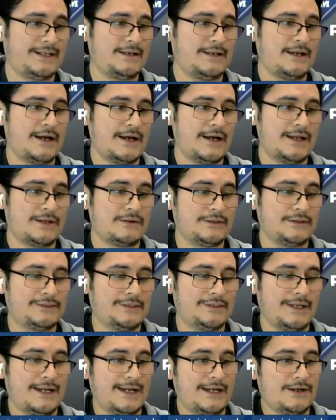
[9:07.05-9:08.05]
9 going
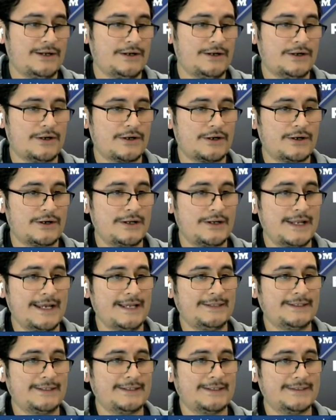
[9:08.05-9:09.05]
to Edgar
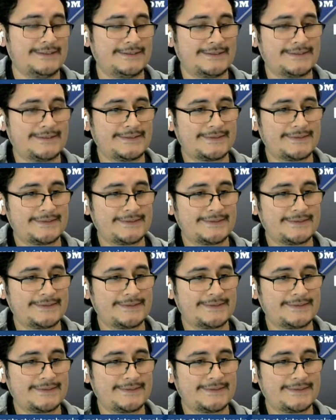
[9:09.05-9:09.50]
Hernandez.